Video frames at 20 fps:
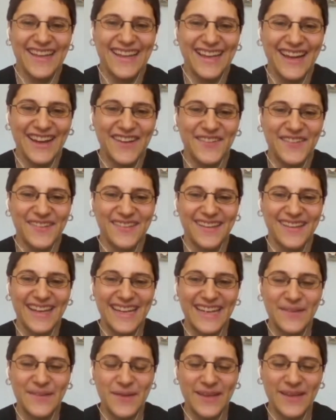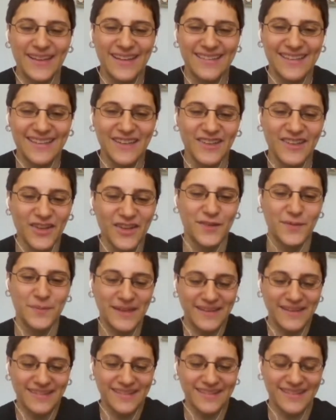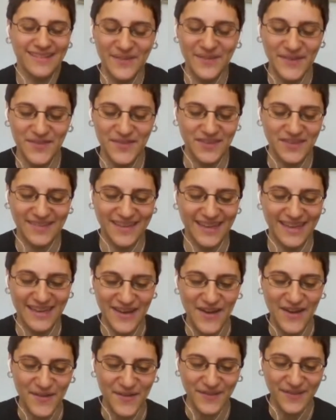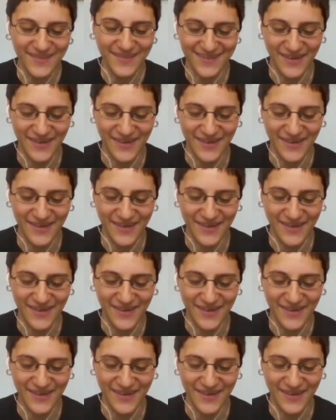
think I was lucky because in a lot of places they would have just said no.